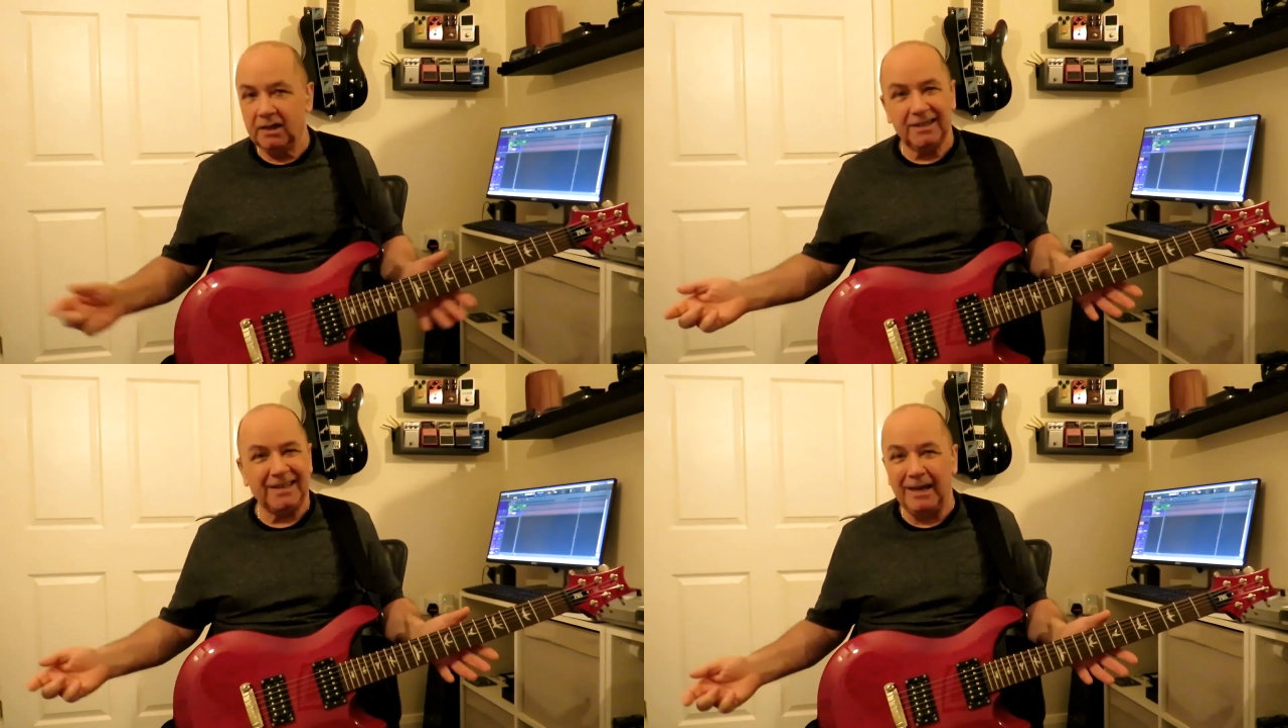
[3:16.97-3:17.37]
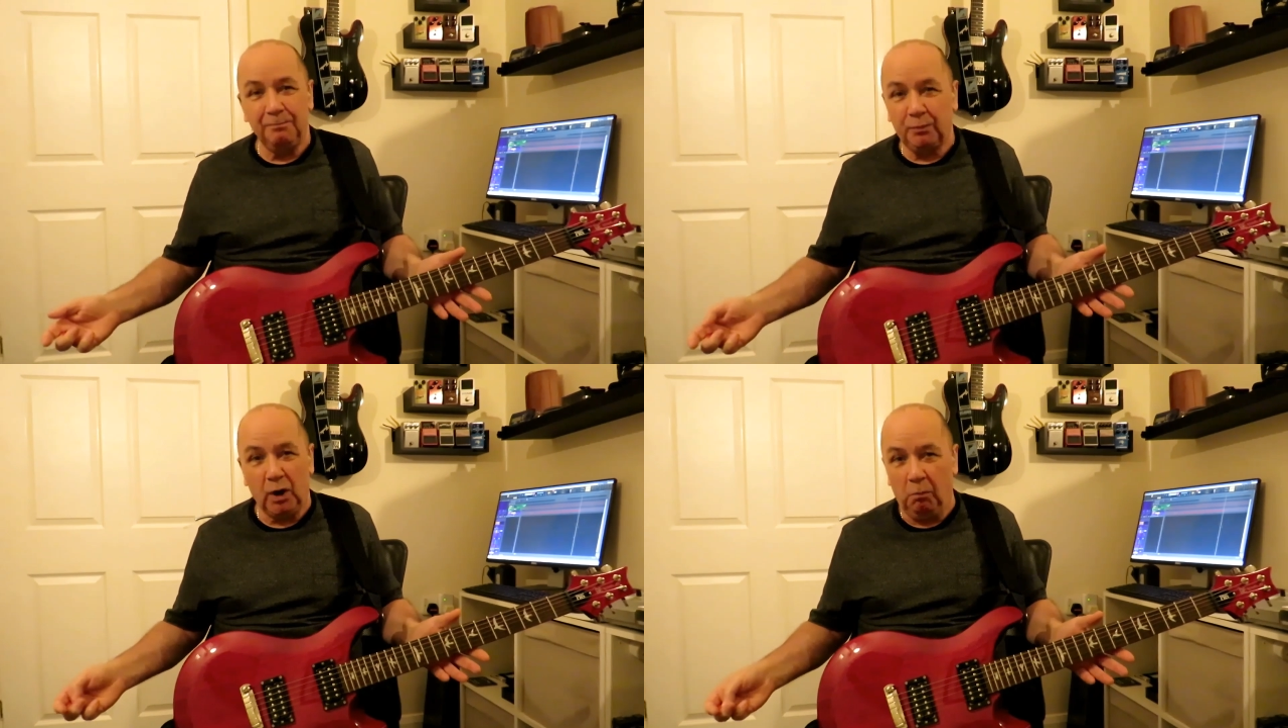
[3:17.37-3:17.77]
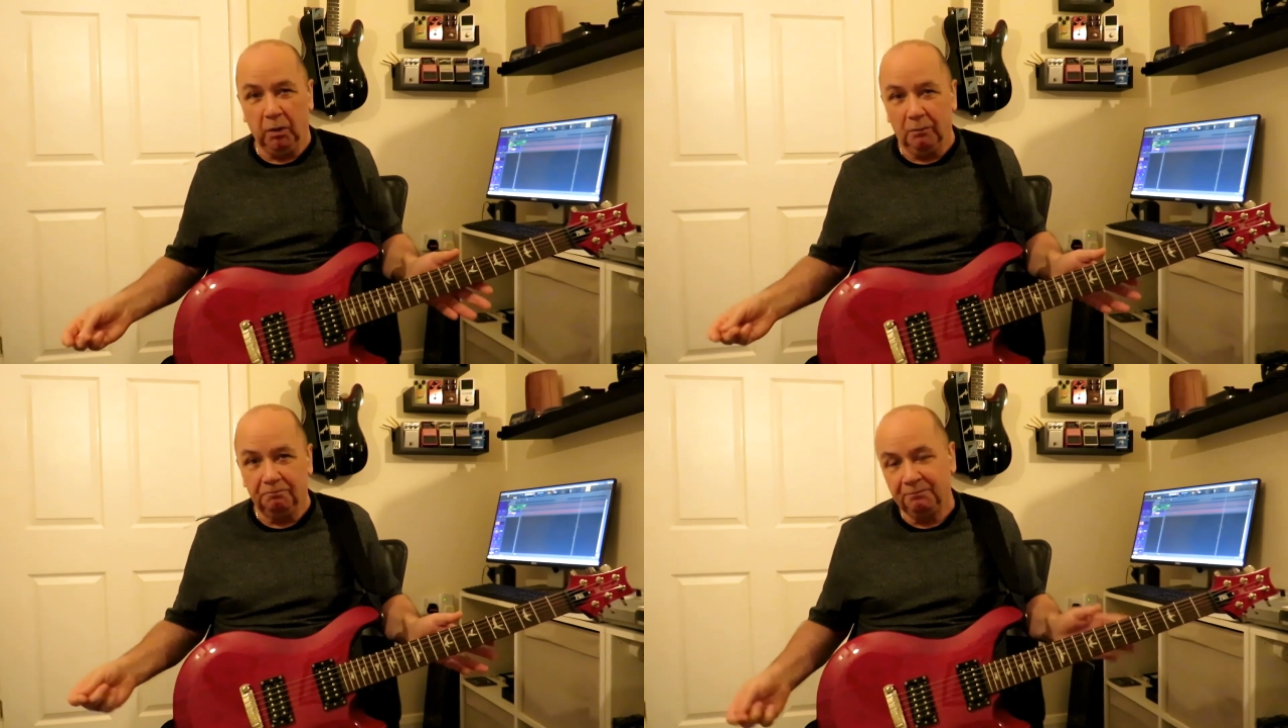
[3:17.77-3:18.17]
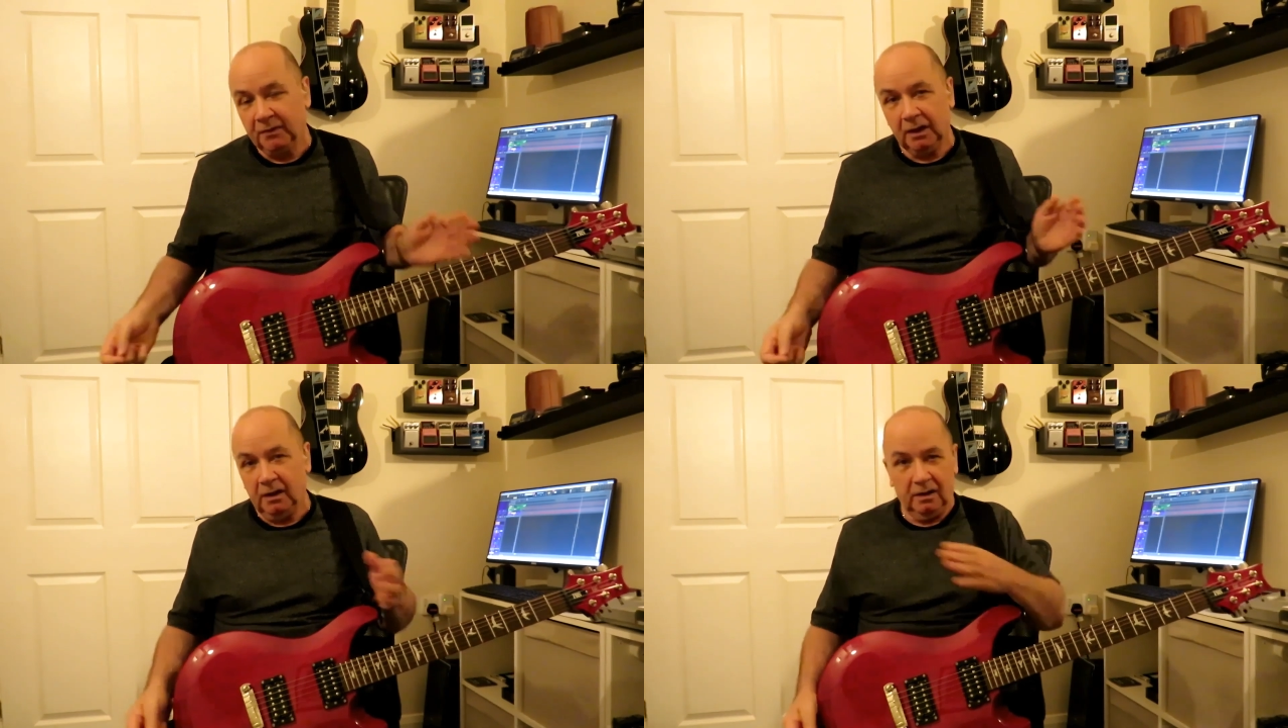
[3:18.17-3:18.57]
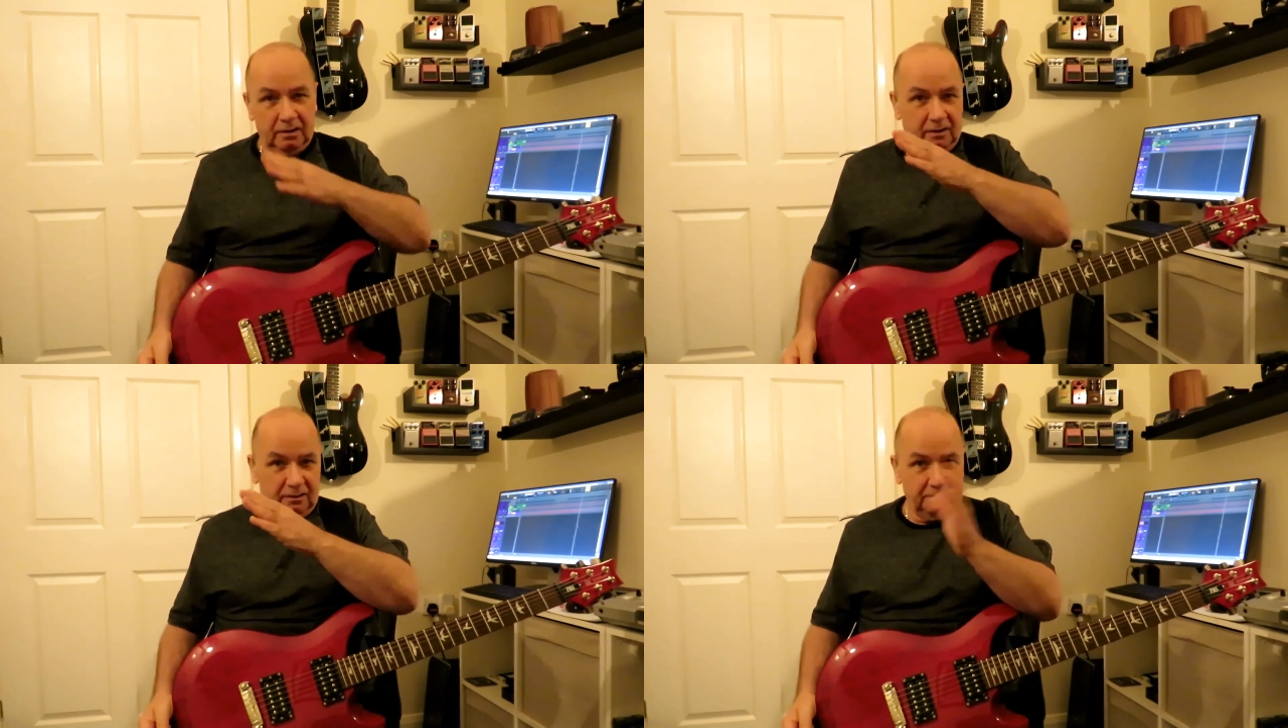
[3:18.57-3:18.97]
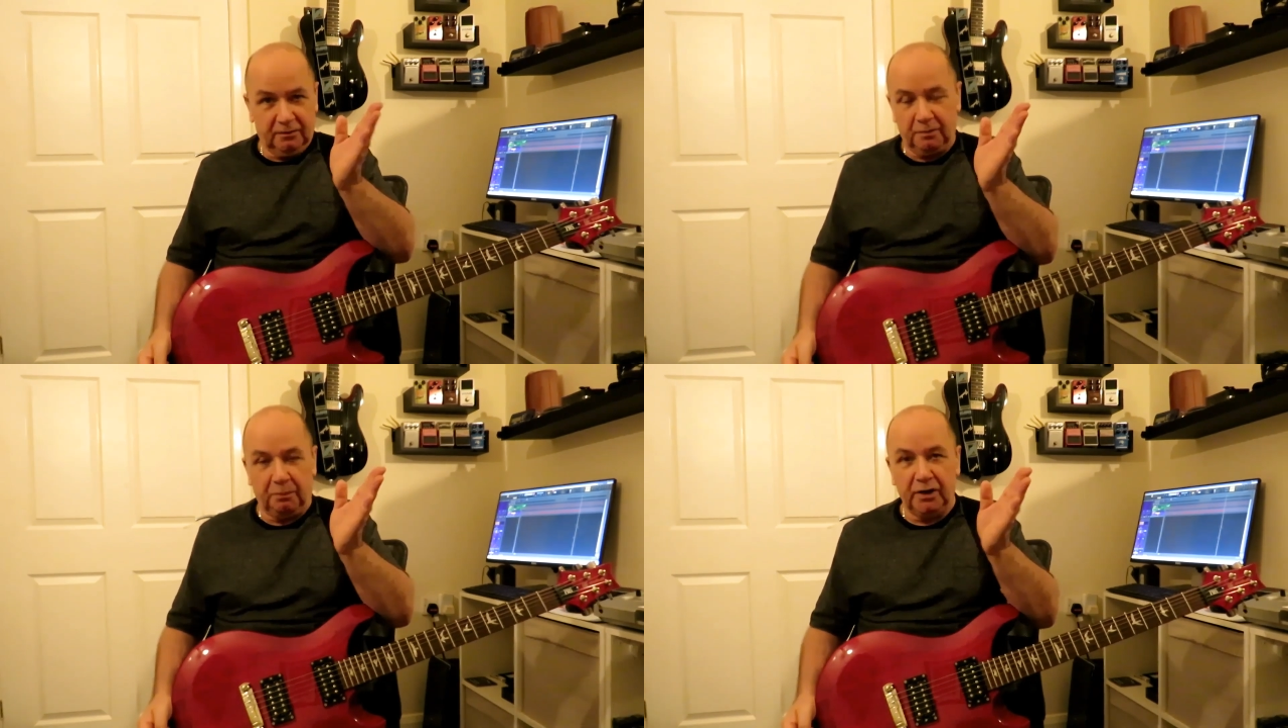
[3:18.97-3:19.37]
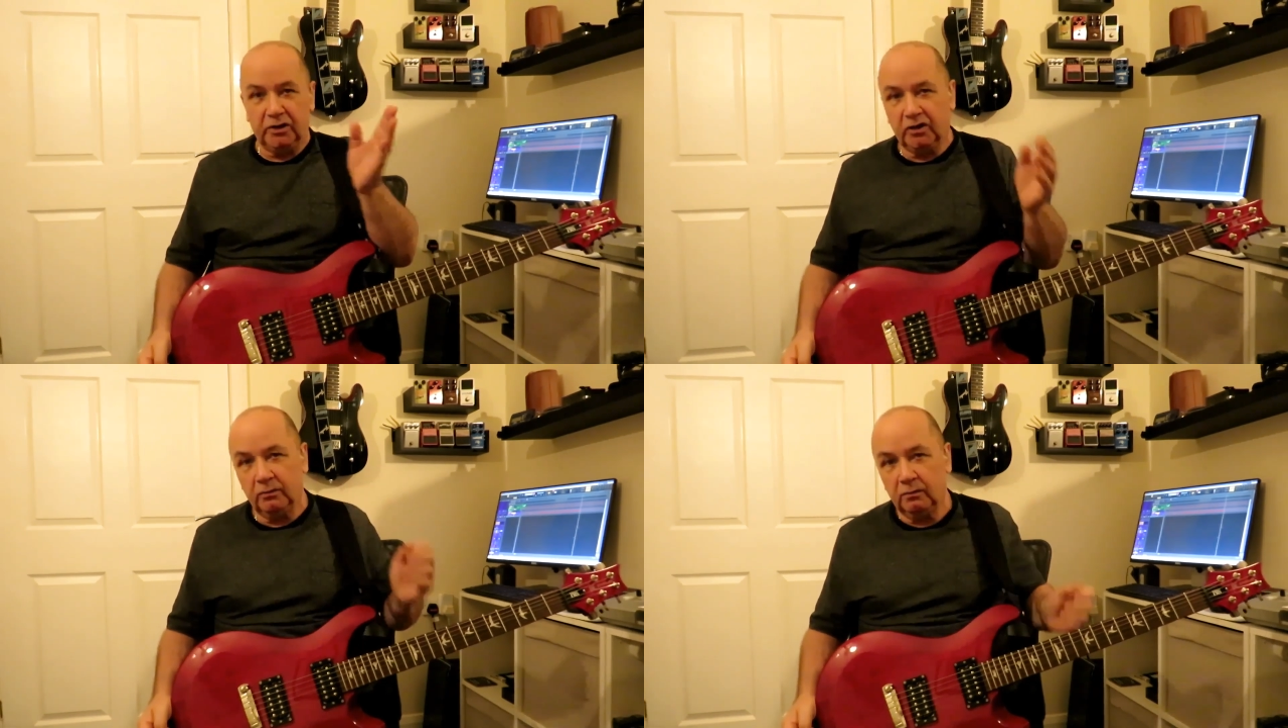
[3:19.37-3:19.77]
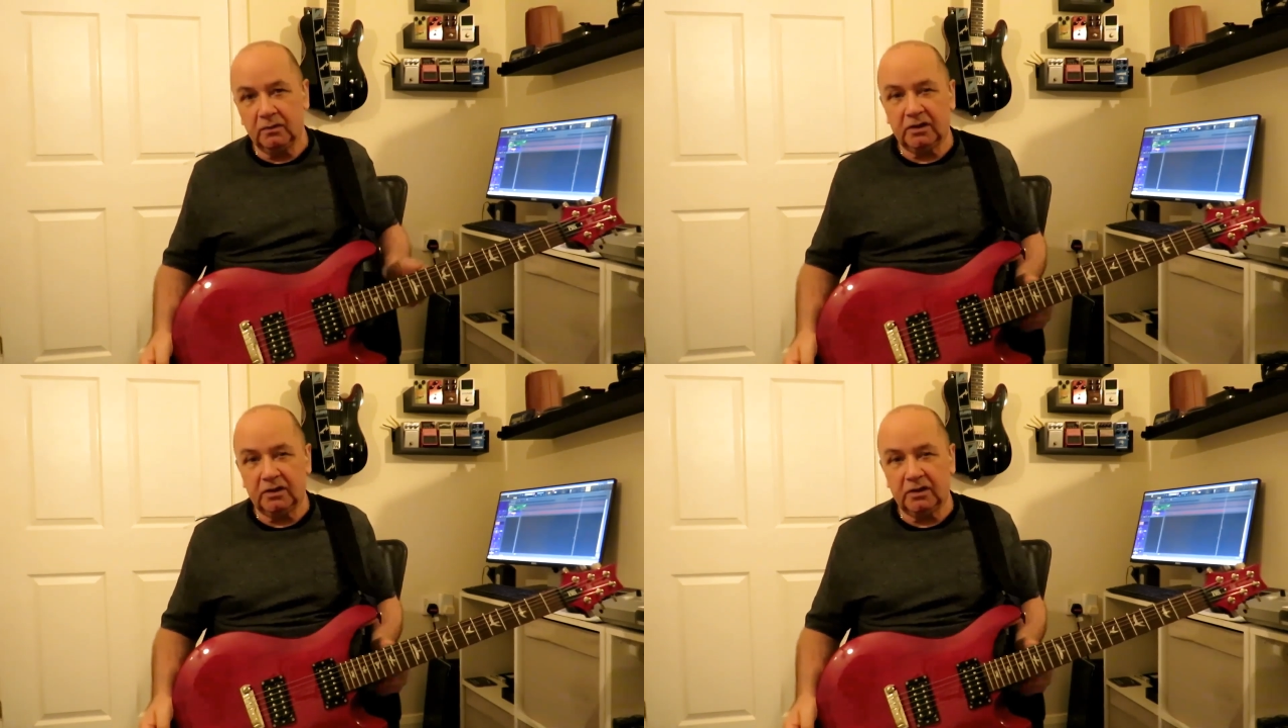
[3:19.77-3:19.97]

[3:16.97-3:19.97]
Same problem the bridge